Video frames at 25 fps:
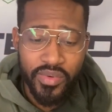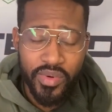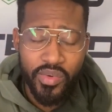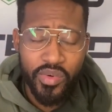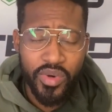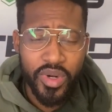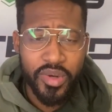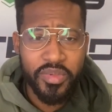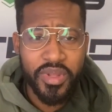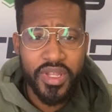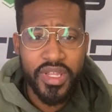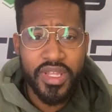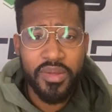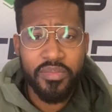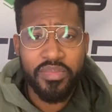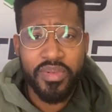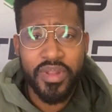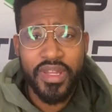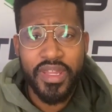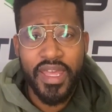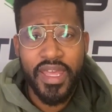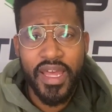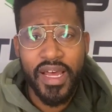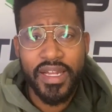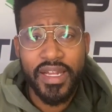We want to be
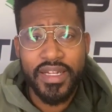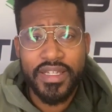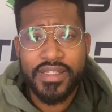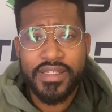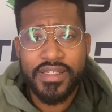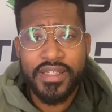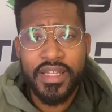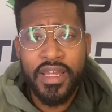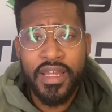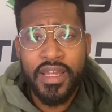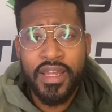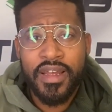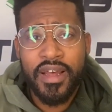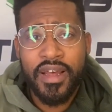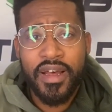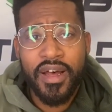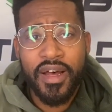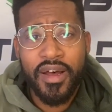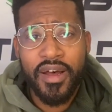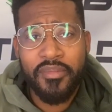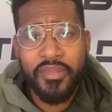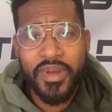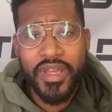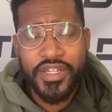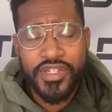completely honest
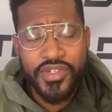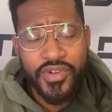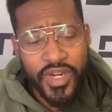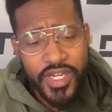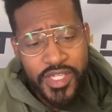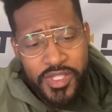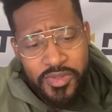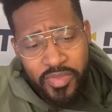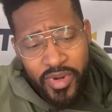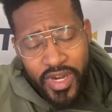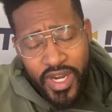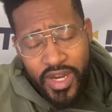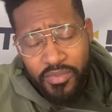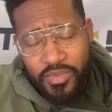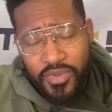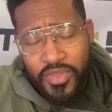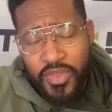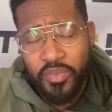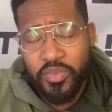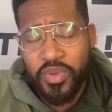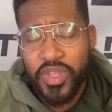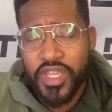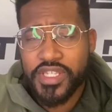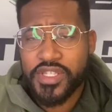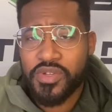and transparent with the
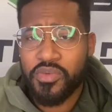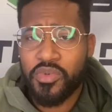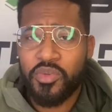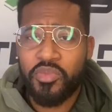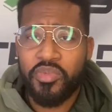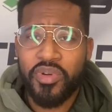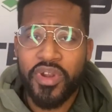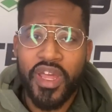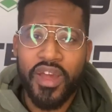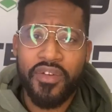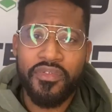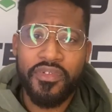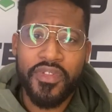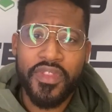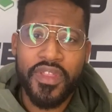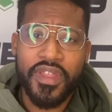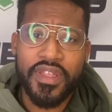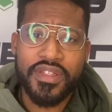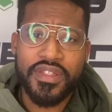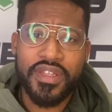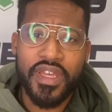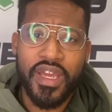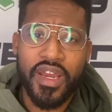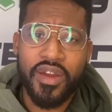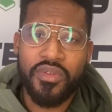picks that we put out for the
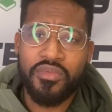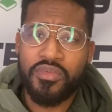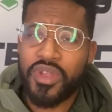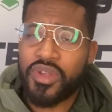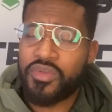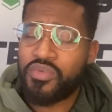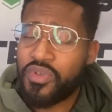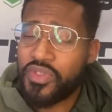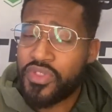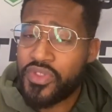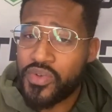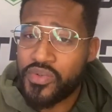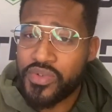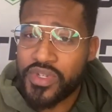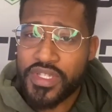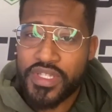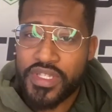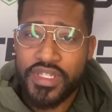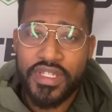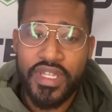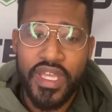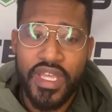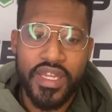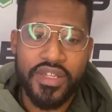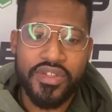entire week with units
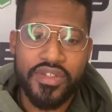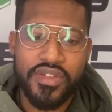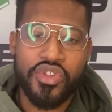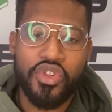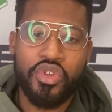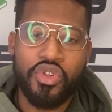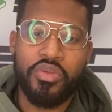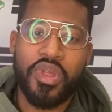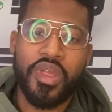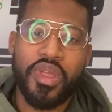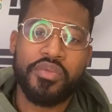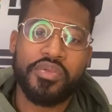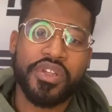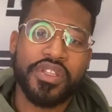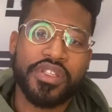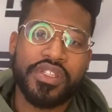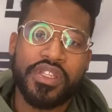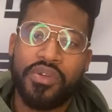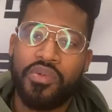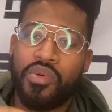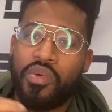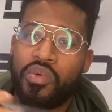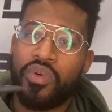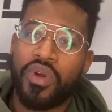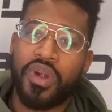attached. So you'll be able to see
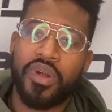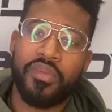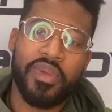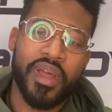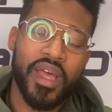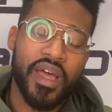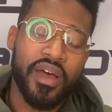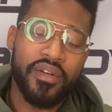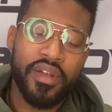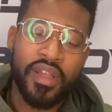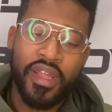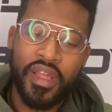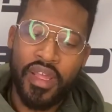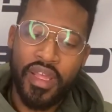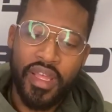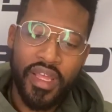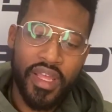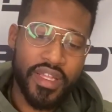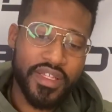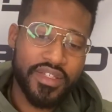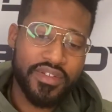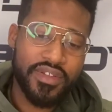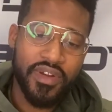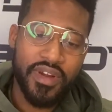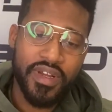what we're about.
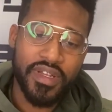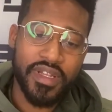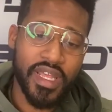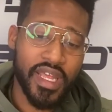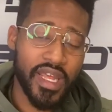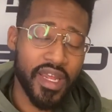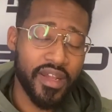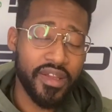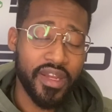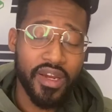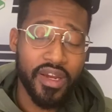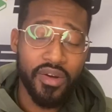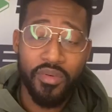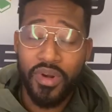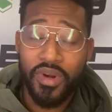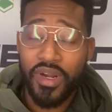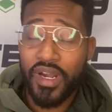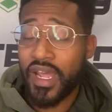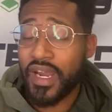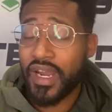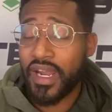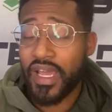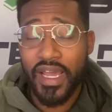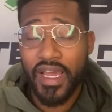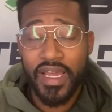It's straight down there. We're
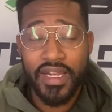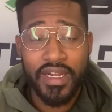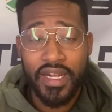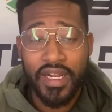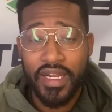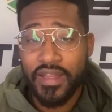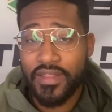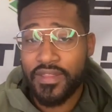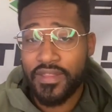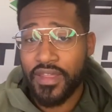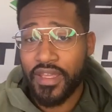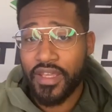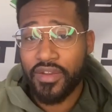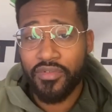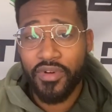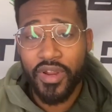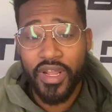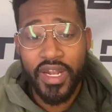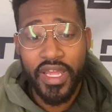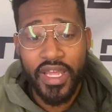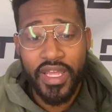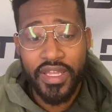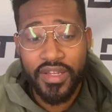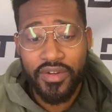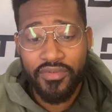not hiding anything
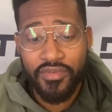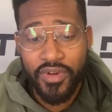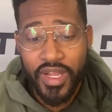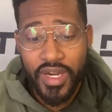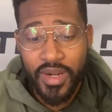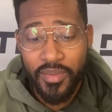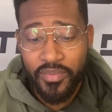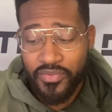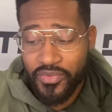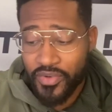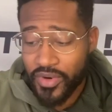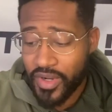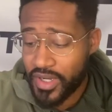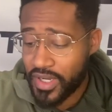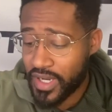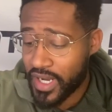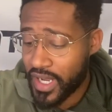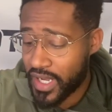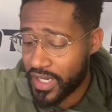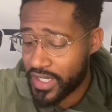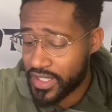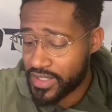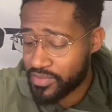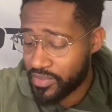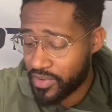right up front and
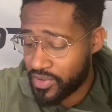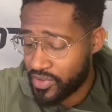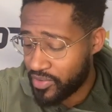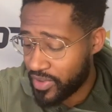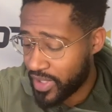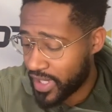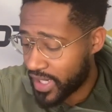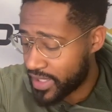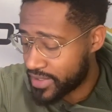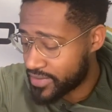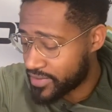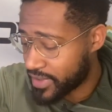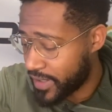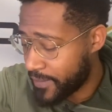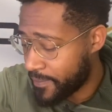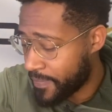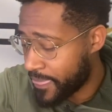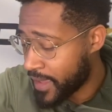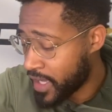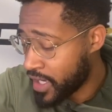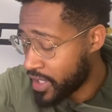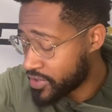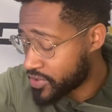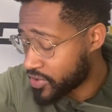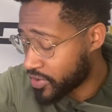honest with you guys, right?
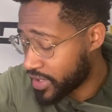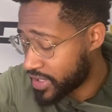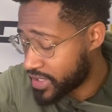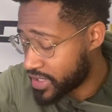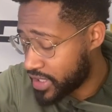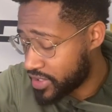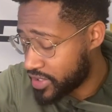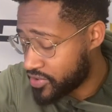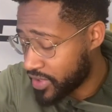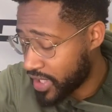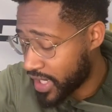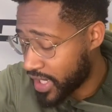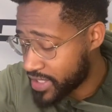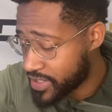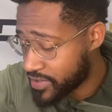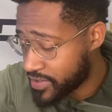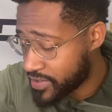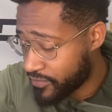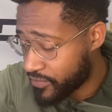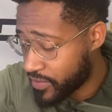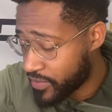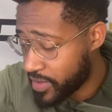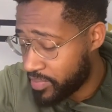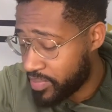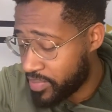So let's get you guys a
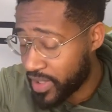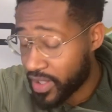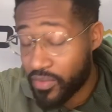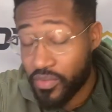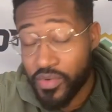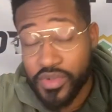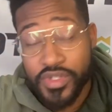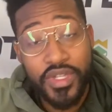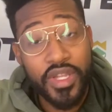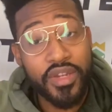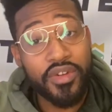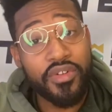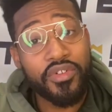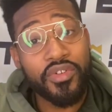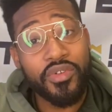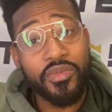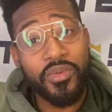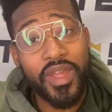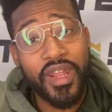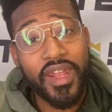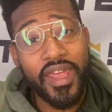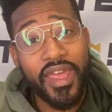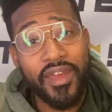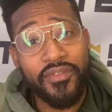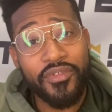free pick. We'll send you on the
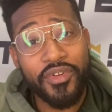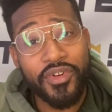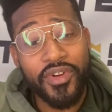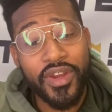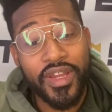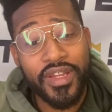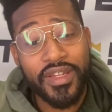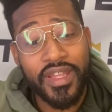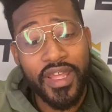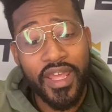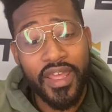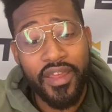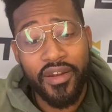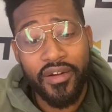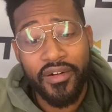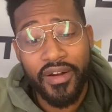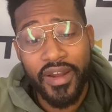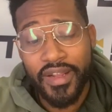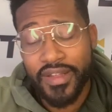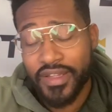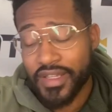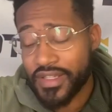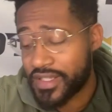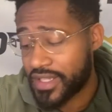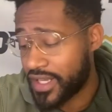way to have a great day, all
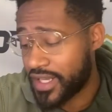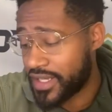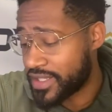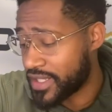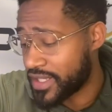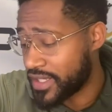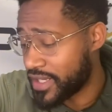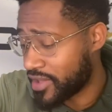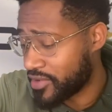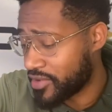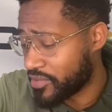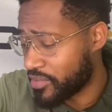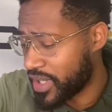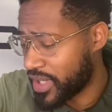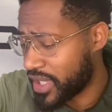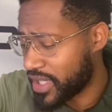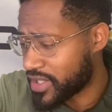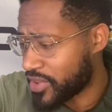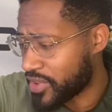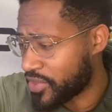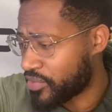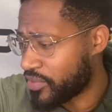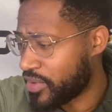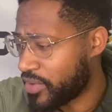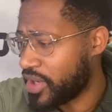right? Let's get us another one. Get
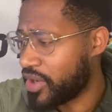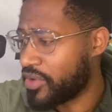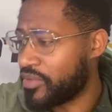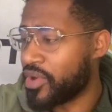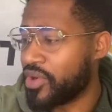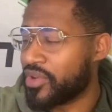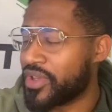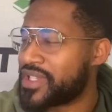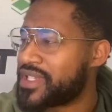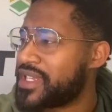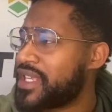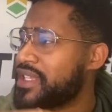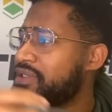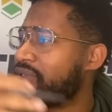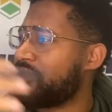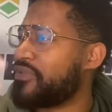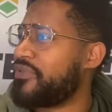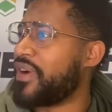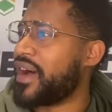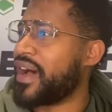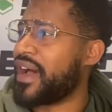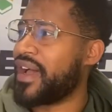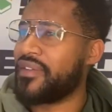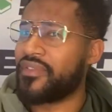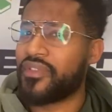to three in a row. Let's get to
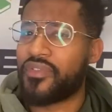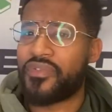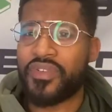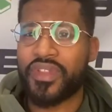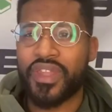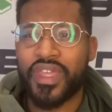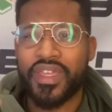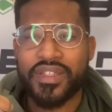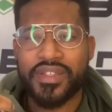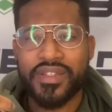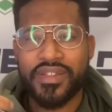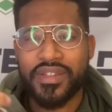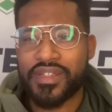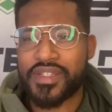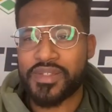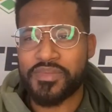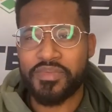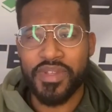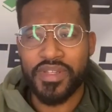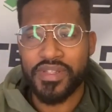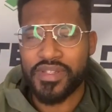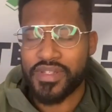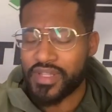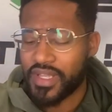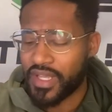five. I feel like it's
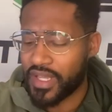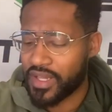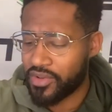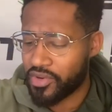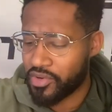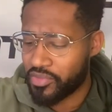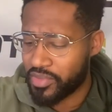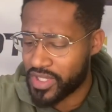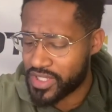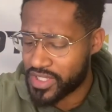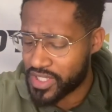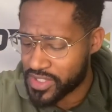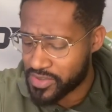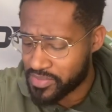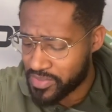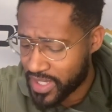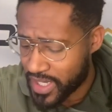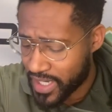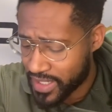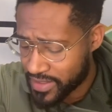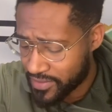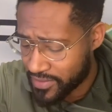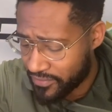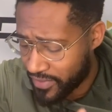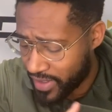been a little bit since we
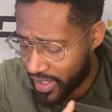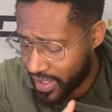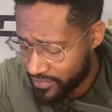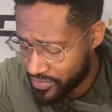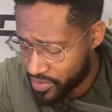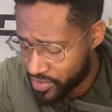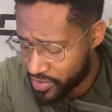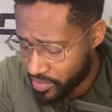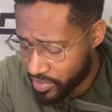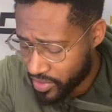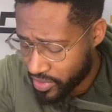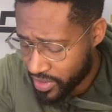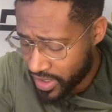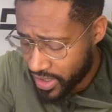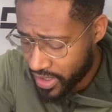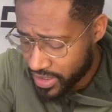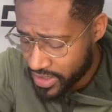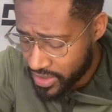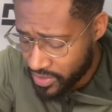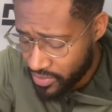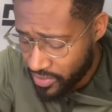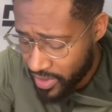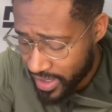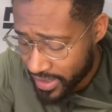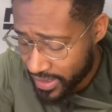got to five, so we're going to get
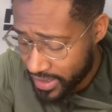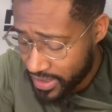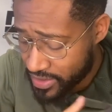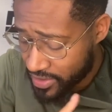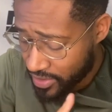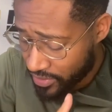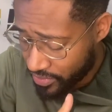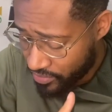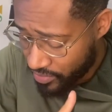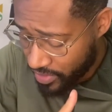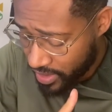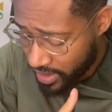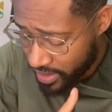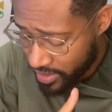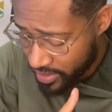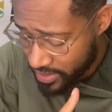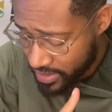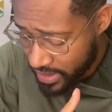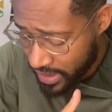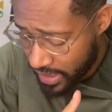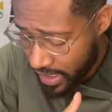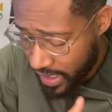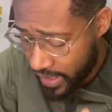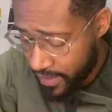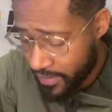you at least to three here
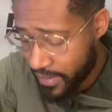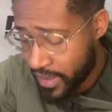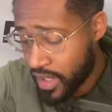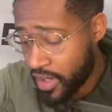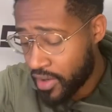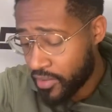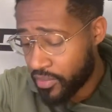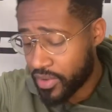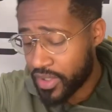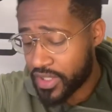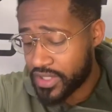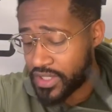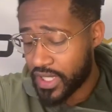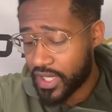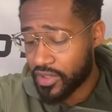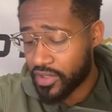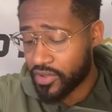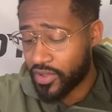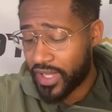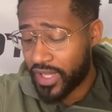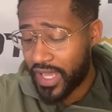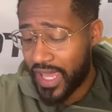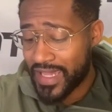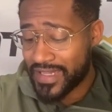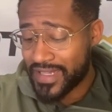today. We're going to take a
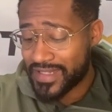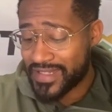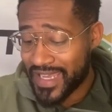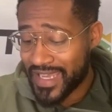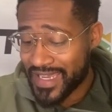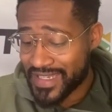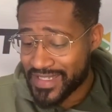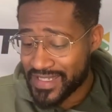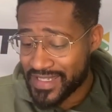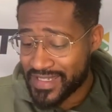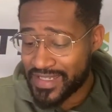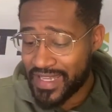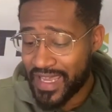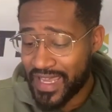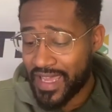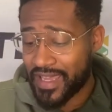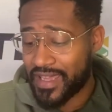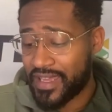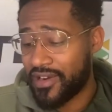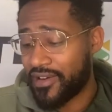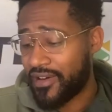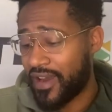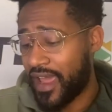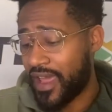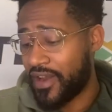look at Texas Tech
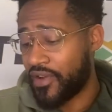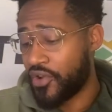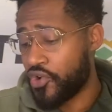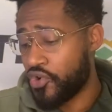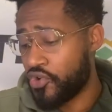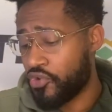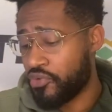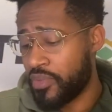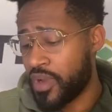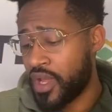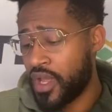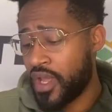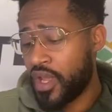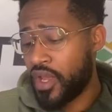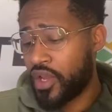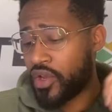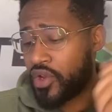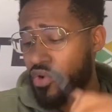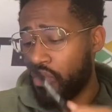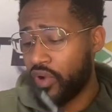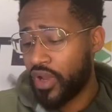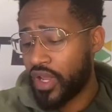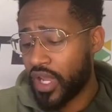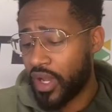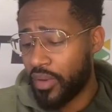here at home
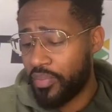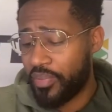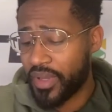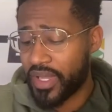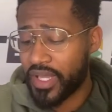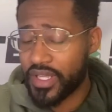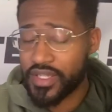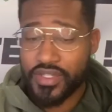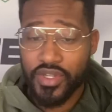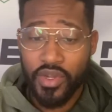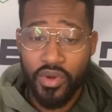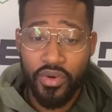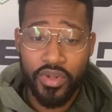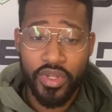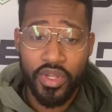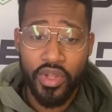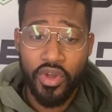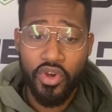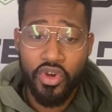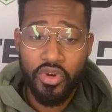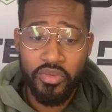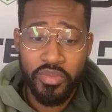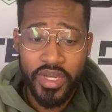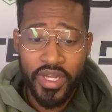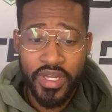going up against
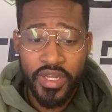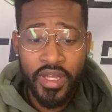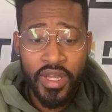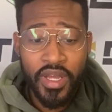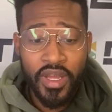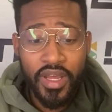Oklahoma.